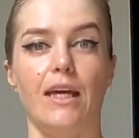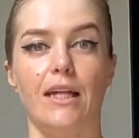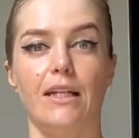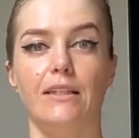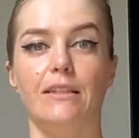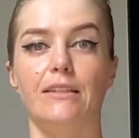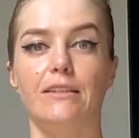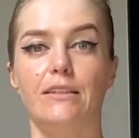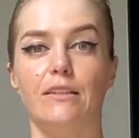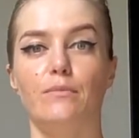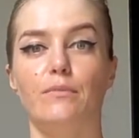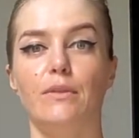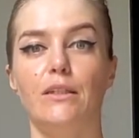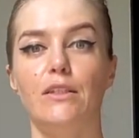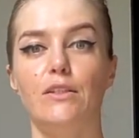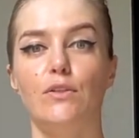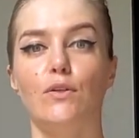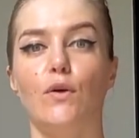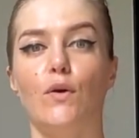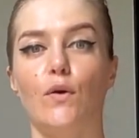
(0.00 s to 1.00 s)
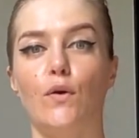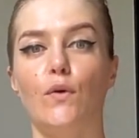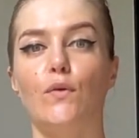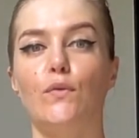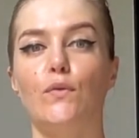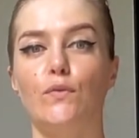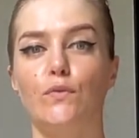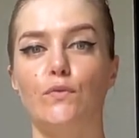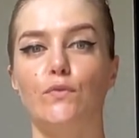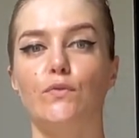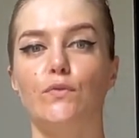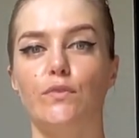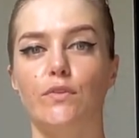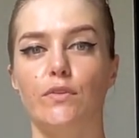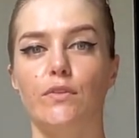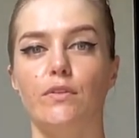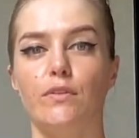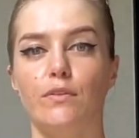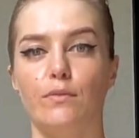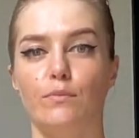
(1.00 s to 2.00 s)
A little bit of
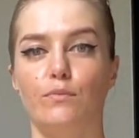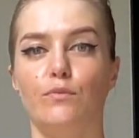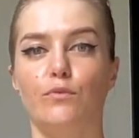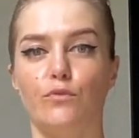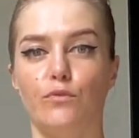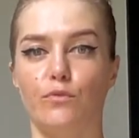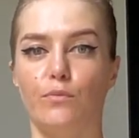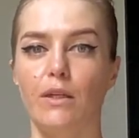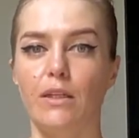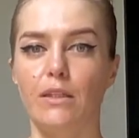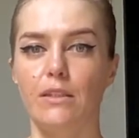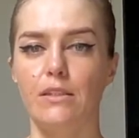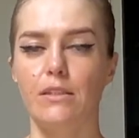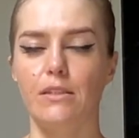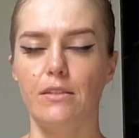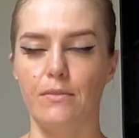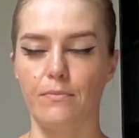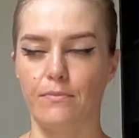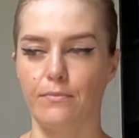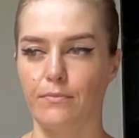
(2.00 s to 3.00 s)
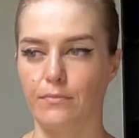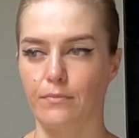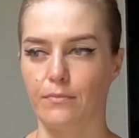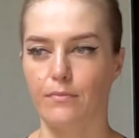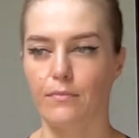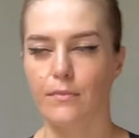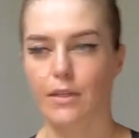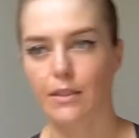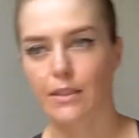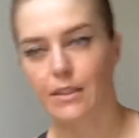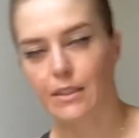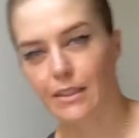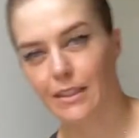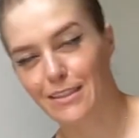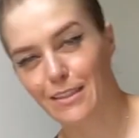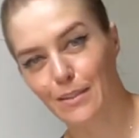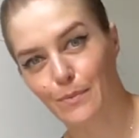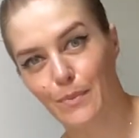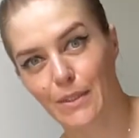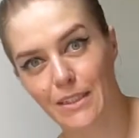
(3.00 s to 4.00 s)
movement, but a
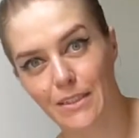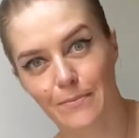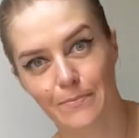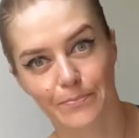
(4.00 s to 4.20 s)
little bit.